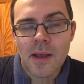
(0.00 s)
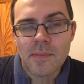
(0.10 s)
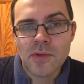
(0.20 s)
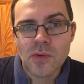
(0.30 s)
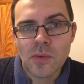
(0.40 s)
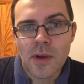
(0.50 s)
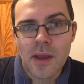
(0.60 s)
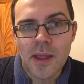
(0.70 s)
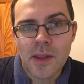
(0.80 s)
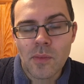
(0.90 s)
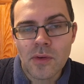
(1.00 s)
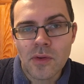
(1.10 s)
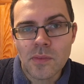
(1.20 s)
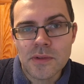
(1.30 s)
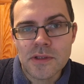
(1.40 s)
So anyone
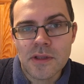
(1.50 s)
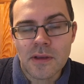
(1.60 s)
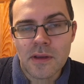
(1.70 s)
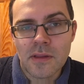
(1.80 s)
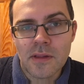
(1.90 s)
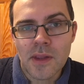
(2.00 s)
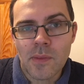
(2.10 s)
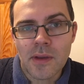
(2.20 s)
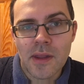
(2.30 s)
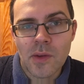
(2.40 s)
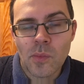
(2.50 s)
who was thinking that they were getting